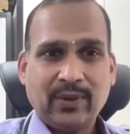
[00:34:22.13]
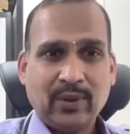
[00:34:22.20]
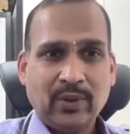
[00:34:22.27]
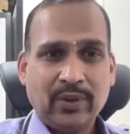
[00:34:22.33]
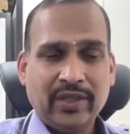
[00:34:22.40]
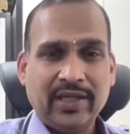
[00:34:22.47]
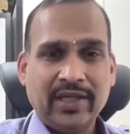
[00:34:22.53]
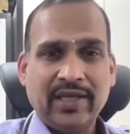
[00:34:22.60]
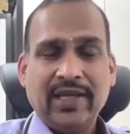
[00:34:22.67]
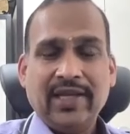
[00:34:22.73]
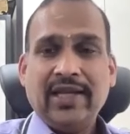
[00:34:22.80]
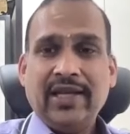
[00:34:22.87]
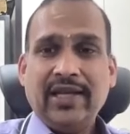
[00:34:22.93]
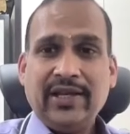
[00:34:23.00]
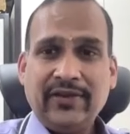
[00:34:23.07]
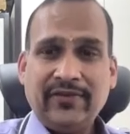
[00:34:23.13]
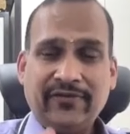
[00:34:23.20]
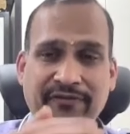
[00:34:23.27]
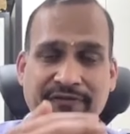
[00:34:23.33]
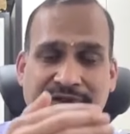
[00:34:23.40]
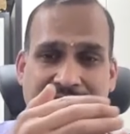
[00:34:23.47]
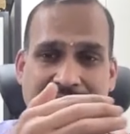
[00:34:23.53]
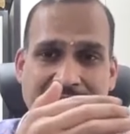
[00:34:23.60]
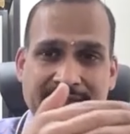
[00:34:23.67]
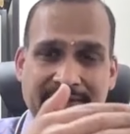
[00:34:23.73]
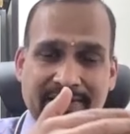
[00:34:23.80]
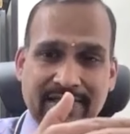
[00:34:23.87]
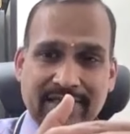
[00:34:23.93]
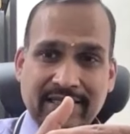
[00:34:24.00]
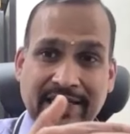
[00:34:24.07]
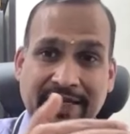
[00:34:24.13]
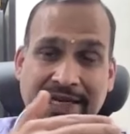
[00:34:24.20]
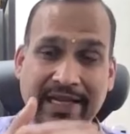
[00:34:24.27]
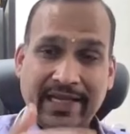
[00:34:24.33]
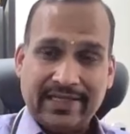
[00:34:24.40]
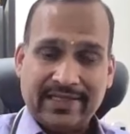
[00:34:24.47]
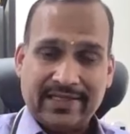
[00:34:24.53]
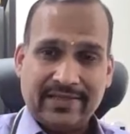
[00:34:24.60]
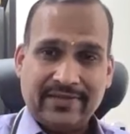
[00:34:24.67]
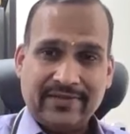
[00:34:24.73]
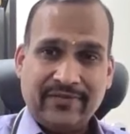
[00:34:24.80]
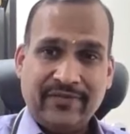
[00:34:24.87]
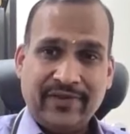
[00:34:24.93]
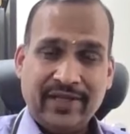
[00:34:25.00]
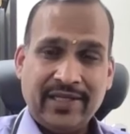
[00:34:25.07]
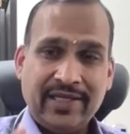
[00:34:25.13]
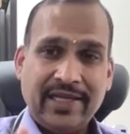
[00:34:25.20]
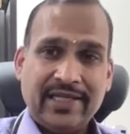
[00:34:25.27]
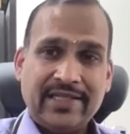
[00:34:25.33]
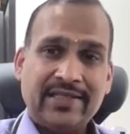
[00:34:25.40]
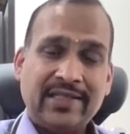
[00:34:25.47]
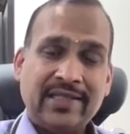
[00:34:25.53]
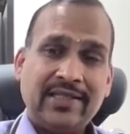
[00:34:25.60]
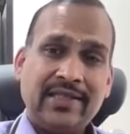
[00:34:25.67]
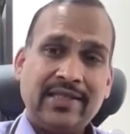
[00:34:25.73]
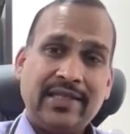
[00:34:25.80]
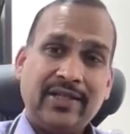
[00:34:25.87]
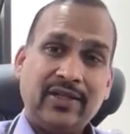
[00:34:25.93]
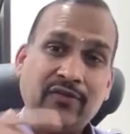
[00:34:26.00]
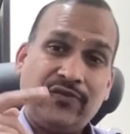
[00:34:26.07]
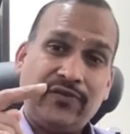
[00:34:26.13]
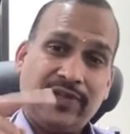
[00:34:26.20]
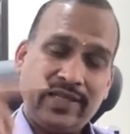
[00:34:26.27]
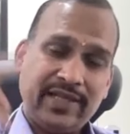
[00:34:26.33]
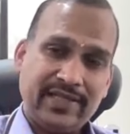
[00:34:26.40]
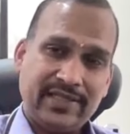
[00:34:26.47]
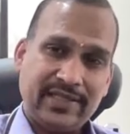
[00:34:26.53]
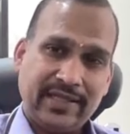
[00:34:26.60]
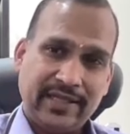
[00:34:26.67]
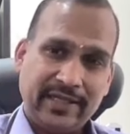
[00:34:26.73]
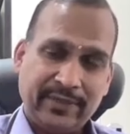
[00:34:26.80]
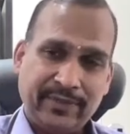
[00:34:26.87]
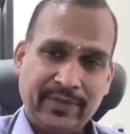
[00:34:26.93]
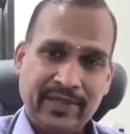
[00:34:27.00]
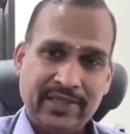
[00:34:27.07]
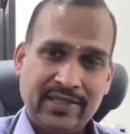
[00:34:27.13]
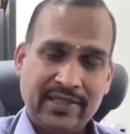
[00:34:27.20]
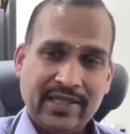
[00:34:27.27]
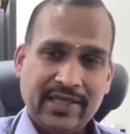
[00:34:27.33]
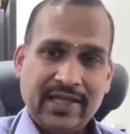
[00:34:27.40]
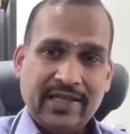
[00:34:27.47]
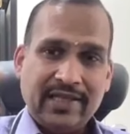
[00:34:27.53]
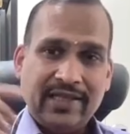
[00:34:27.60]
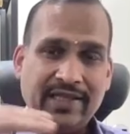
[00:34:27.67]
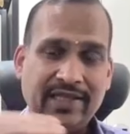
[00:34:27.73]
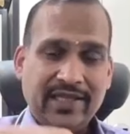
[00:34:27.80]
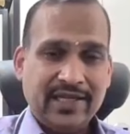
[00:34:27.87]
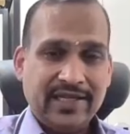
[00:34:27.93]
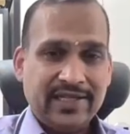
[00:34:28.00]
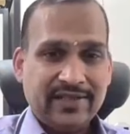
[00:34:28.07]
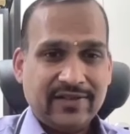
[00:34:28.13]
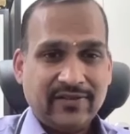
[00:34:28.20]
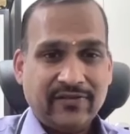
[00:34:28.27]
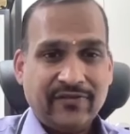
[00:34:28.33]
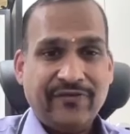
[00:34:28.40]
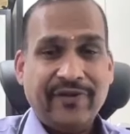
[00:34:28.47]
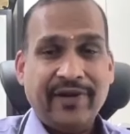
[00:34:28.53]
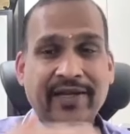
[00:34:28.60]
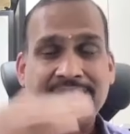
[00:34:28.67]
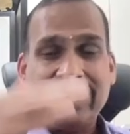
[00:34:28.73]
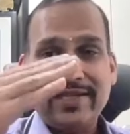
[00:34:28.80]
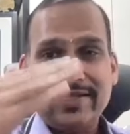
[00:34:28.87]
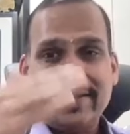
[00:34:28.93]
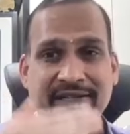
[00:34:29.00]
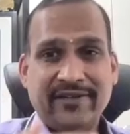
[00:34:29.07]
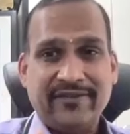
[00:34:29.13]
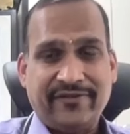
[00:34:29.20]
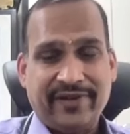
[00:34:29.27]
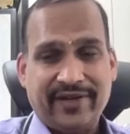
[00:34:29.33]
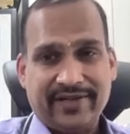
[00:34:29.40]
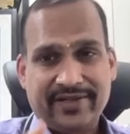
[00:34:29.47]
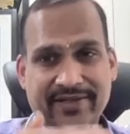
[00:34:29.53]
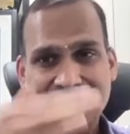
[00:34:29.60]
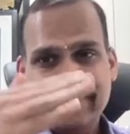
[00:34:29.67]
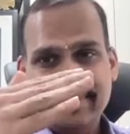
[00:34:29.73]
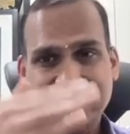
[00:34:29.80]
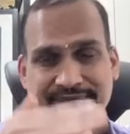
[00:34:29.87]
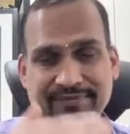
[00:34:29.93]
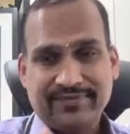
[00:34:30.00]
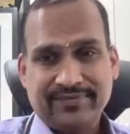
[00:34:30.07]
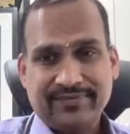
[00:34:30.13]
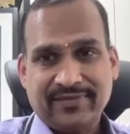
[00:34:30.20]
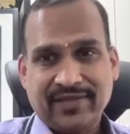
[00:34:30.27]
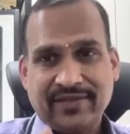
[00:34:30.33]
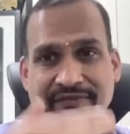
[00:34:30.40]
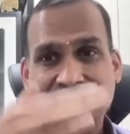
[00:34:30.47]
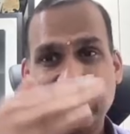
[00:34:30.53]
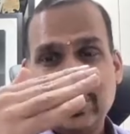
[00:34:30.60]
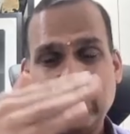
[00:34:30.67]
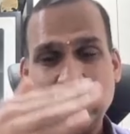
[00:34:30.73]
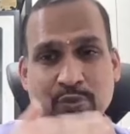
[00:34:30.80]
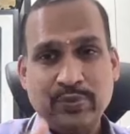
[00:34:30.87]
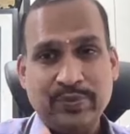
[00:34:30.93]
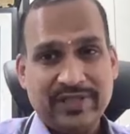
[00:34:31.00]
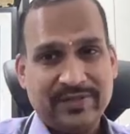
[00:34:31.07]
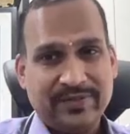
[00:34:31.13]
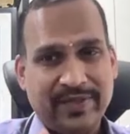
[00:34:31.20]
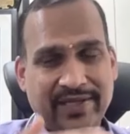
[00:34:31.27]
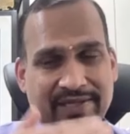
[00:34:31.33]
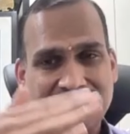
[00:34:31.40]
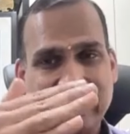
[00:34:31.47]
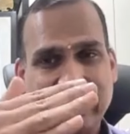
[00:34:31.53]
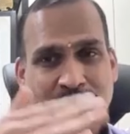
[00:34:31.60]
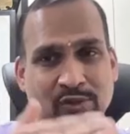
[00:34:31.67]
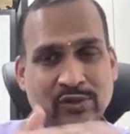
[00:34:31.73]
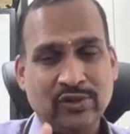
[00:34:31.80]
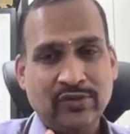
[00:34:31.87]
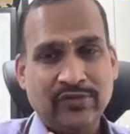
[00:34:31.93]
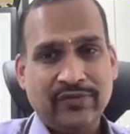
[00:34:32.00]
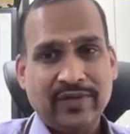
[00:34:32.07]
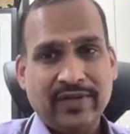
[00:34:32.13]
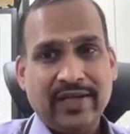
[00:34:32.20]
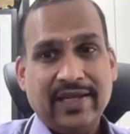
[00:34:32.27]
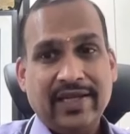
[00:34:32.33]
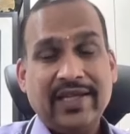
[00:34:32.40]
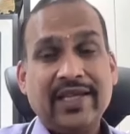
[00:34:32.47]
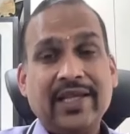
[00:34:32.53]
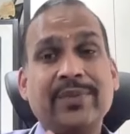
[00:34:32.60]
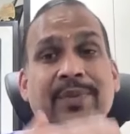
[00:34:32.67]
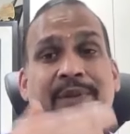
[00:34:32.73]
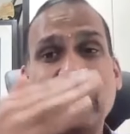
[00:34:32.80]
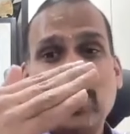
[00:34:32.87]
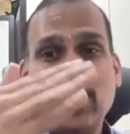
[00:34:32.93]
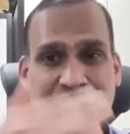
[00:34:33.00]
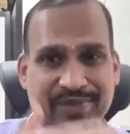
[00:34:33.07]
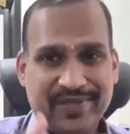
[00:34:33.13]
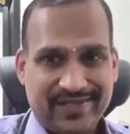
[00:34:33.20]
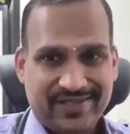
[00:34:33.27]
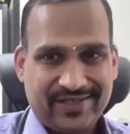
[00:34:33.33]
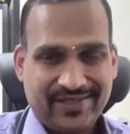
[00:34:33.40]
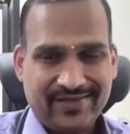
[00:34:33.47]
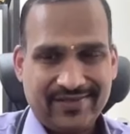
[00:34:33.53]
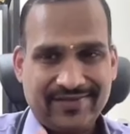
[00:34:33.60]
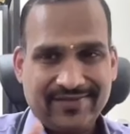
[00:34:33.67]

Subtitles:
Okay, if VA is less, very less than that of TLC, it means there is ventilation defect, VQ mismatch because of airway obstruction.